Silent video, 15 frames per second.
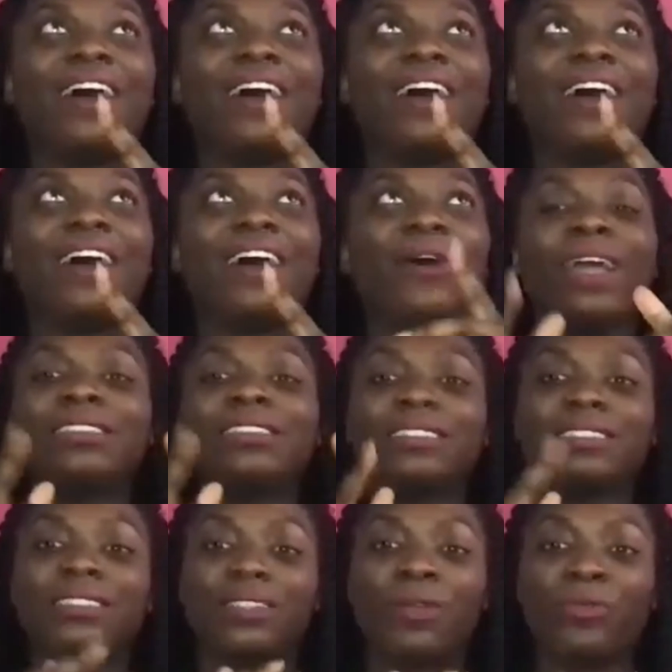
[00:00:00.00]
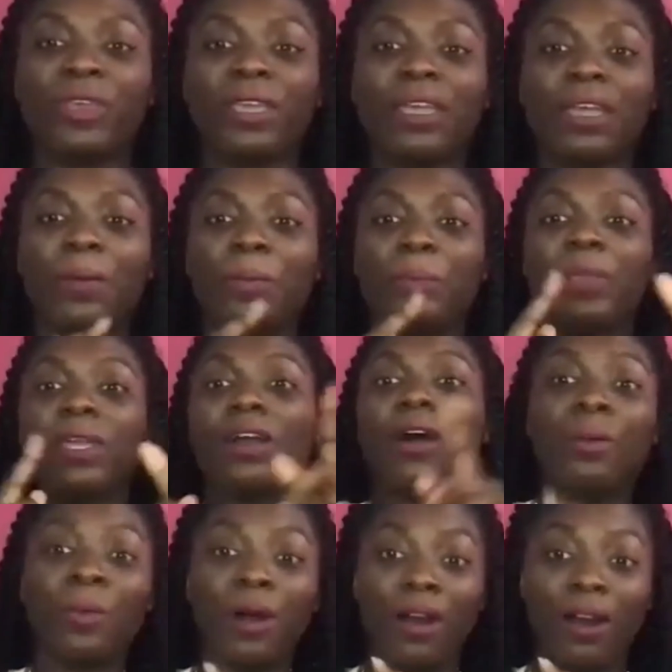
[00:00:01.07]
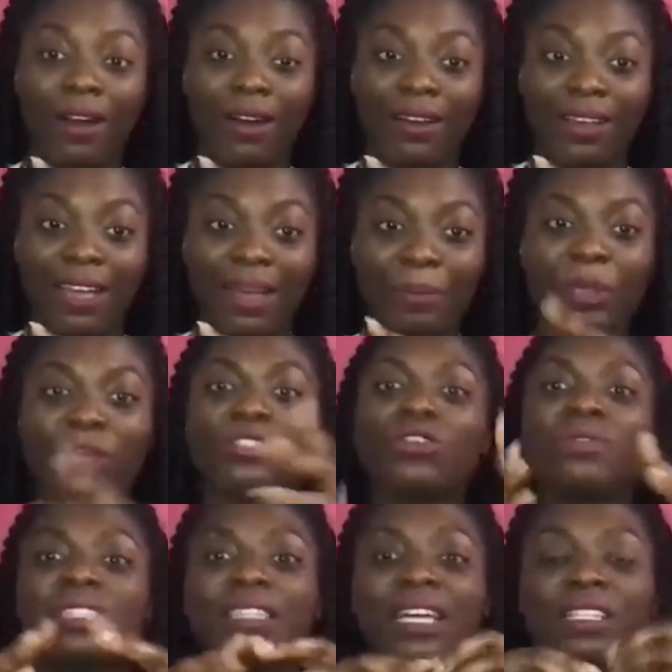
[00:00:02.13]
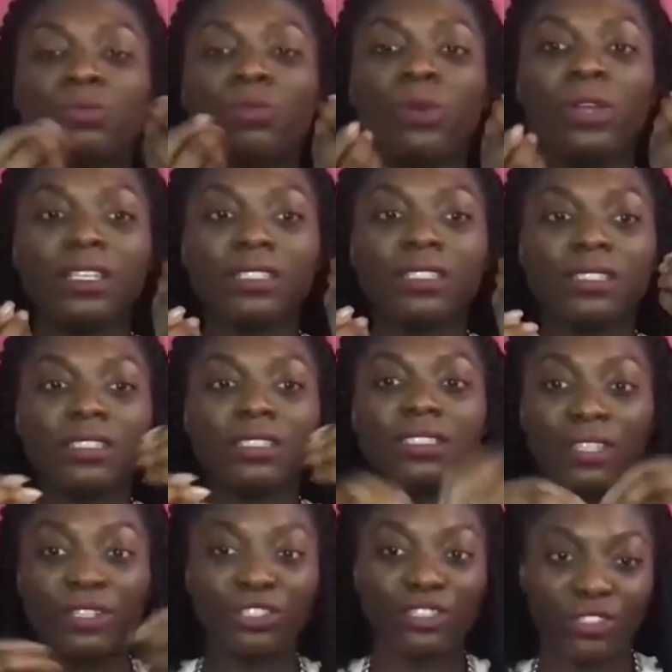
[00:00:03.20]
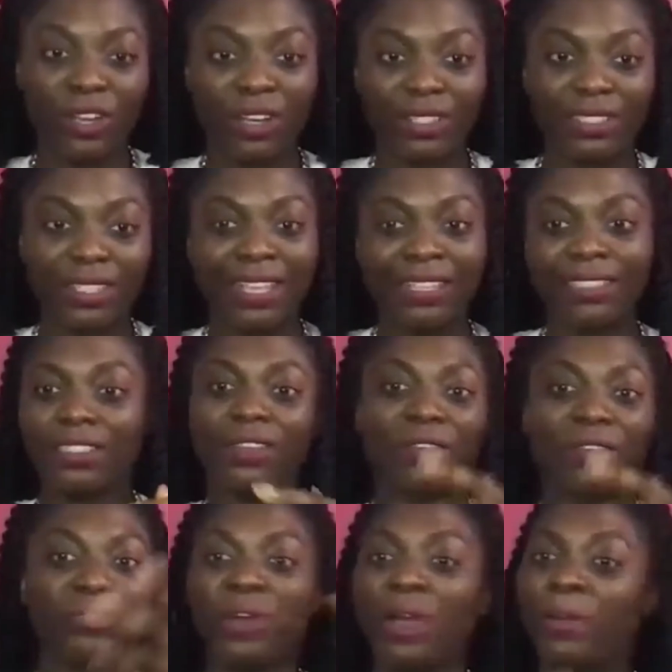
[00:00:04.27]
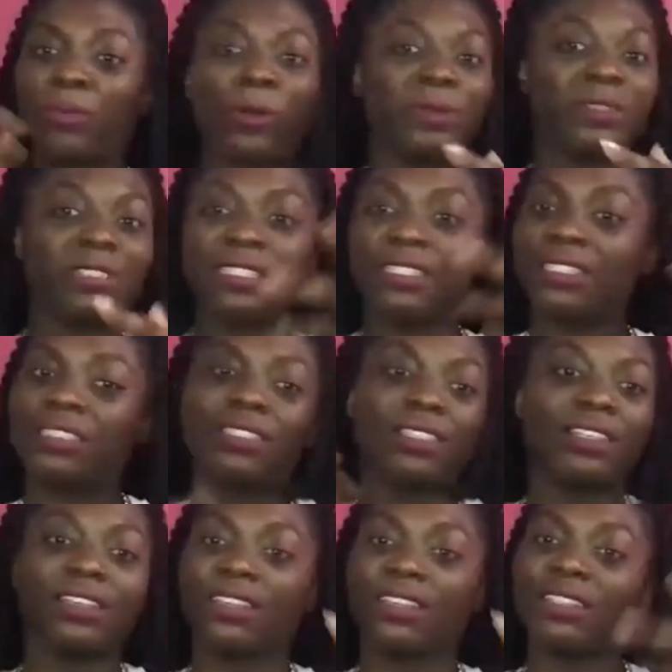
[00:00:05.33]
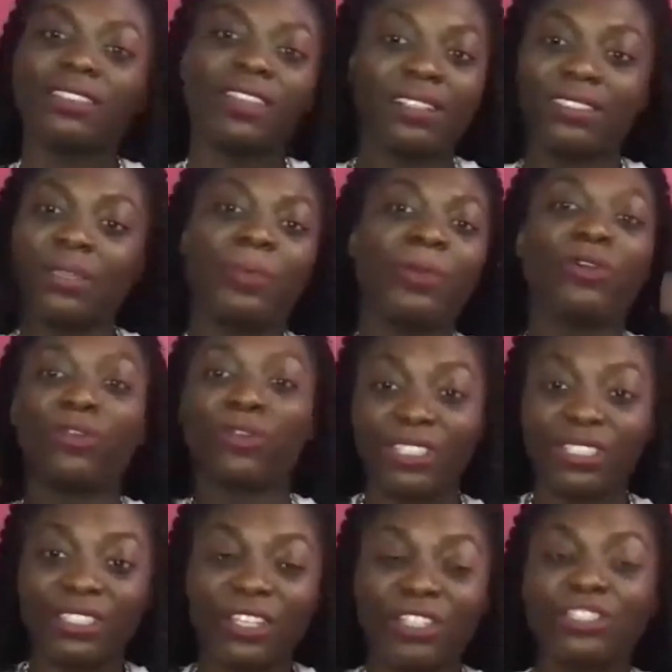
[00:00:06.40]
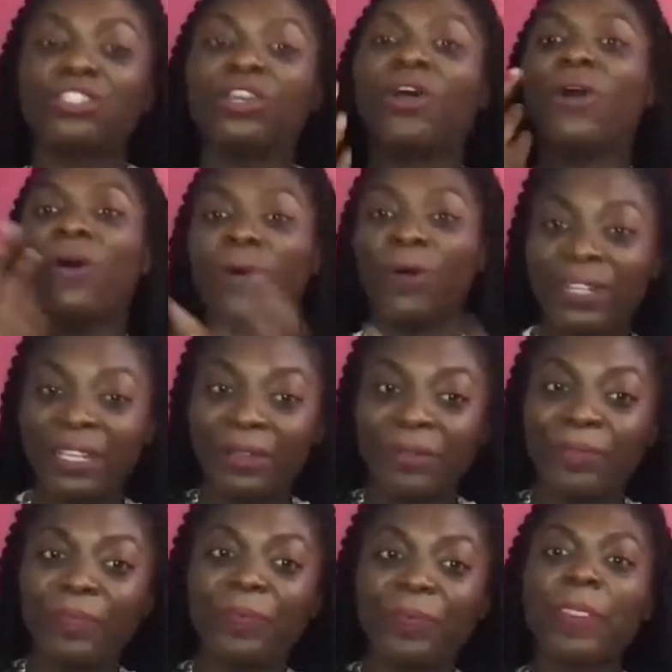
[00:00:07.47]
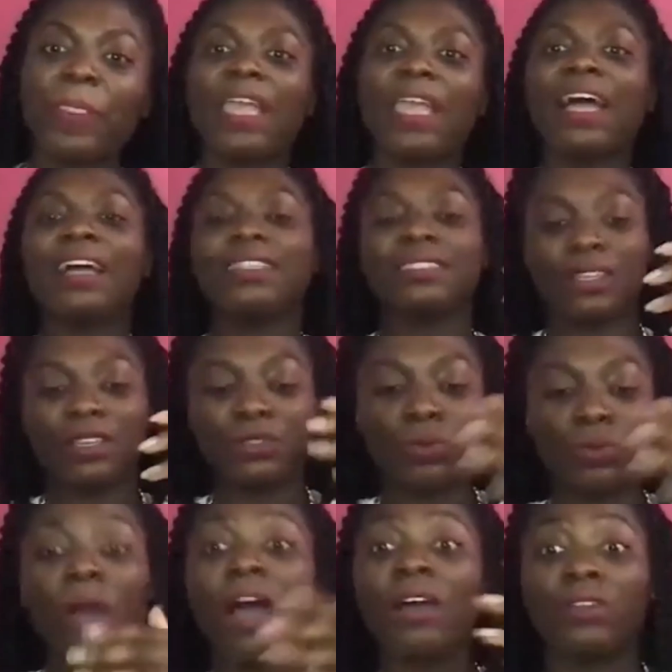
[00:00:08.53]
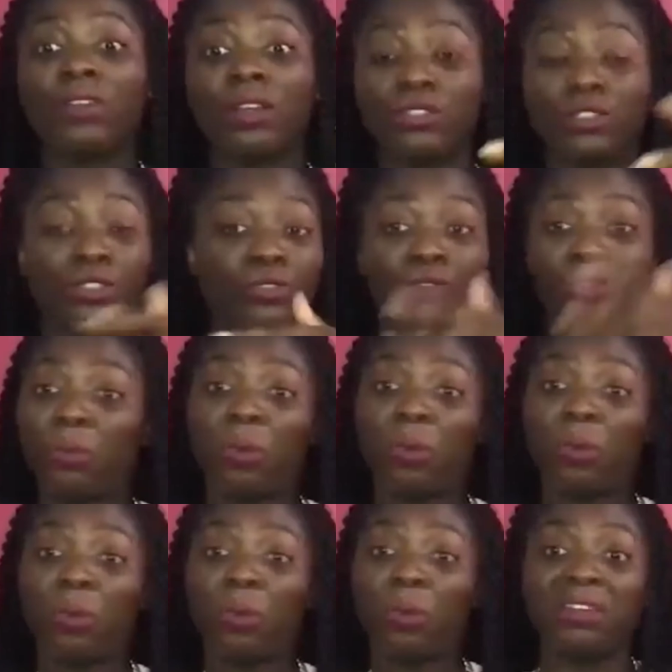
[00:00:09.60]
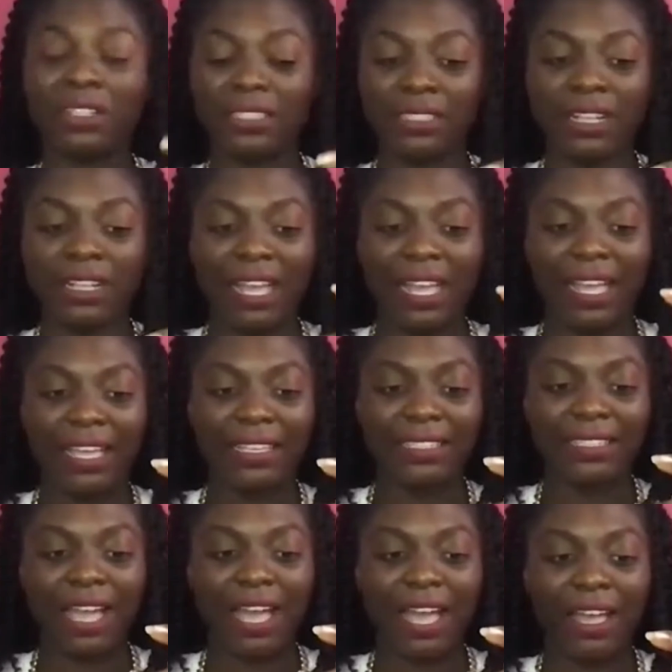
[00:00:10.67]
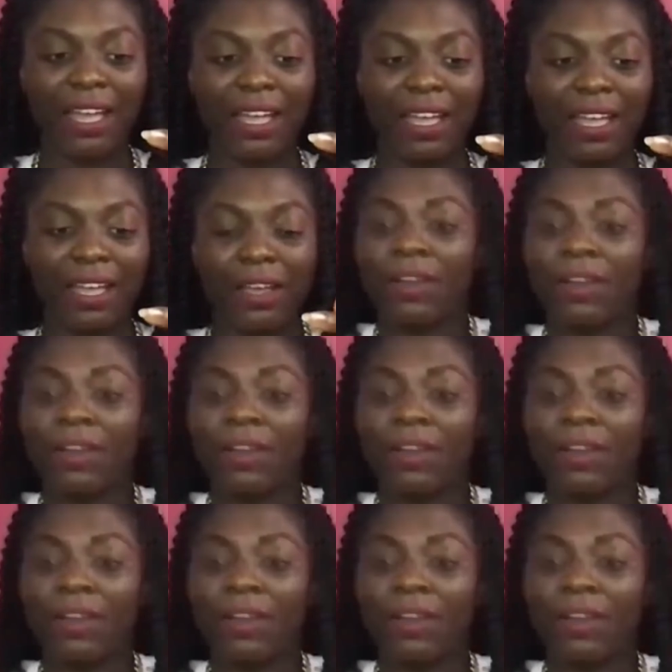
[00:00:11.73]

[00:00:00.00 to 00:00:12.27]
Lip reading: when does something become art? Because obviously that's more easier to deconstruct and to find properties and to conduct empirical research on it. And because what I've learned just through what I've studied is that, okay,